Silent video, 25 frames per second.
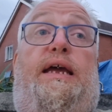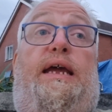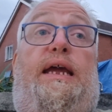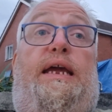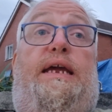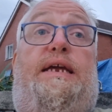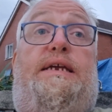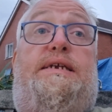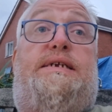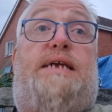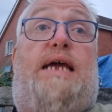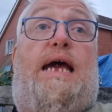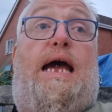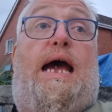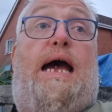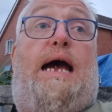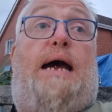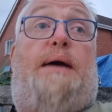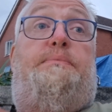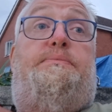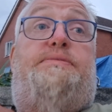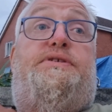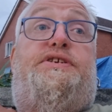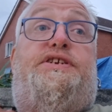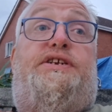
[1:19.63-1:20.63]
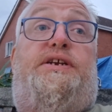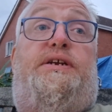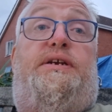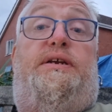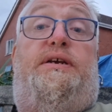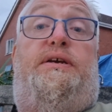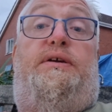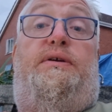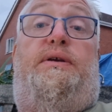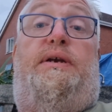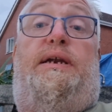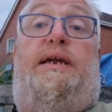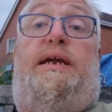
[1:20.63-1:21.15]
is
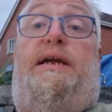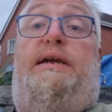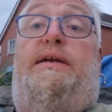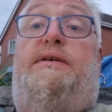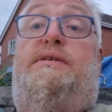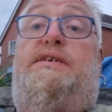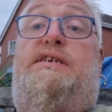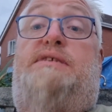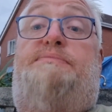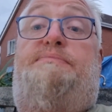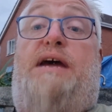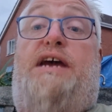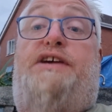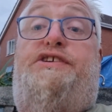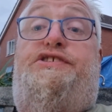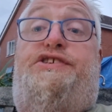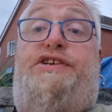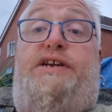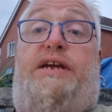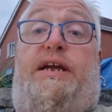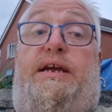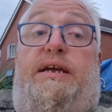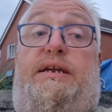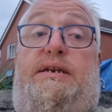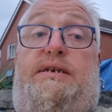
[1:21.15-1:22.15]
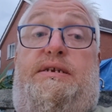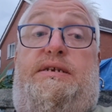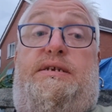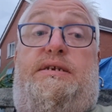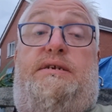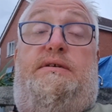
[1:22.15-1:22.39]
absolutely smashing it.